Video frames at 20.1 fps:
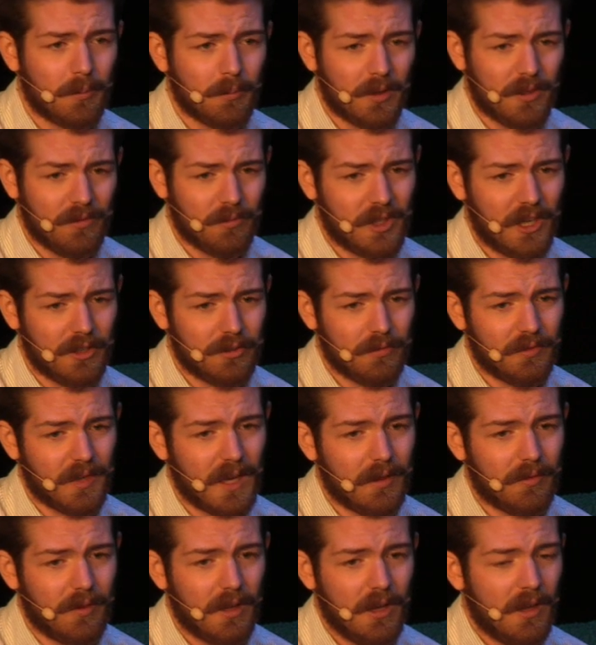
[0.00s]
implementation we
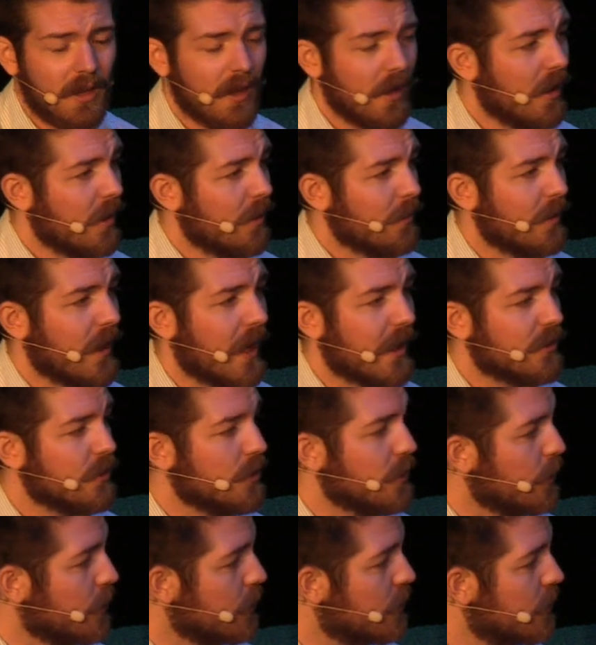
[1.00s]
have, we had
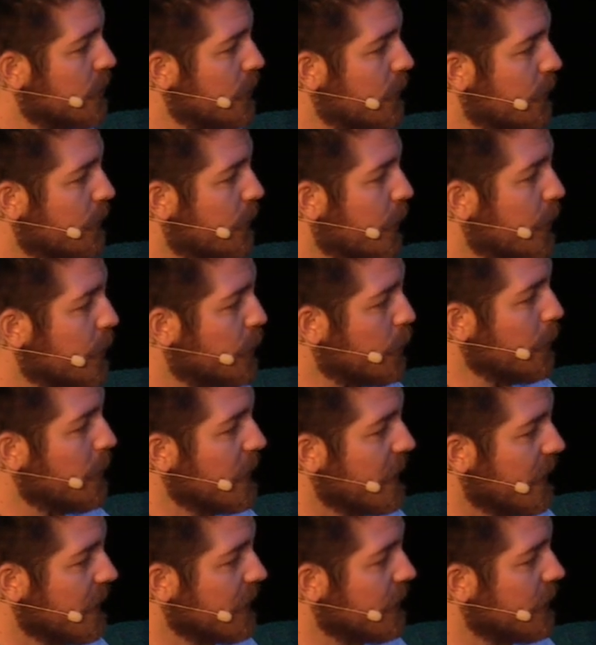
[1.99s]
to use
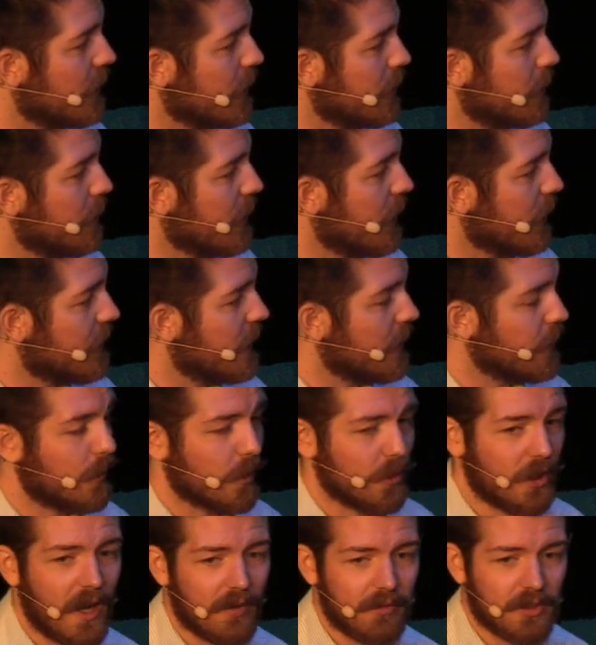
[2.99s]
32-bit integers because that's
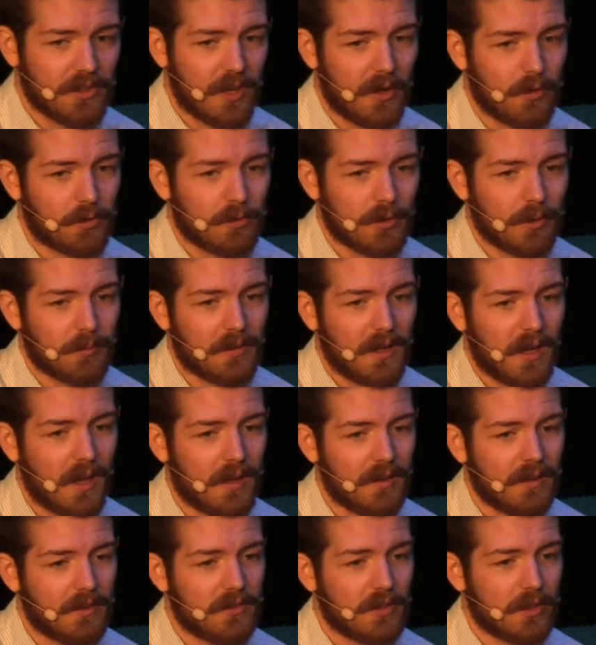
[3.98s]
what you have in JavaScript,
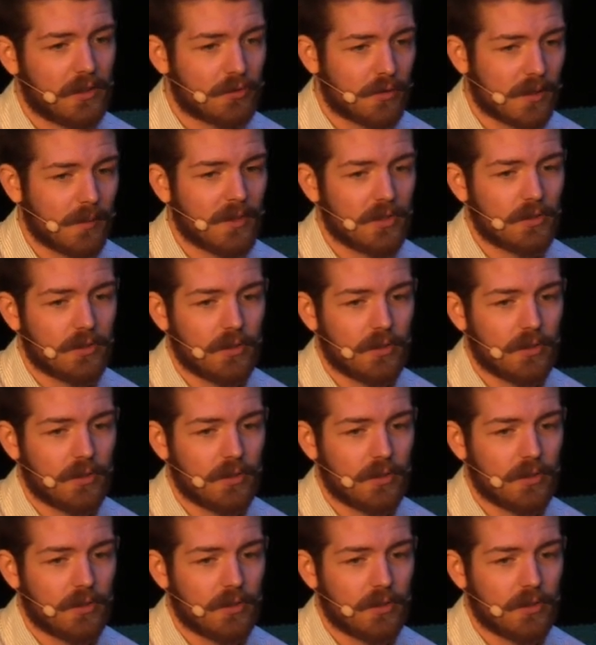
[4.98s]
and it's extremely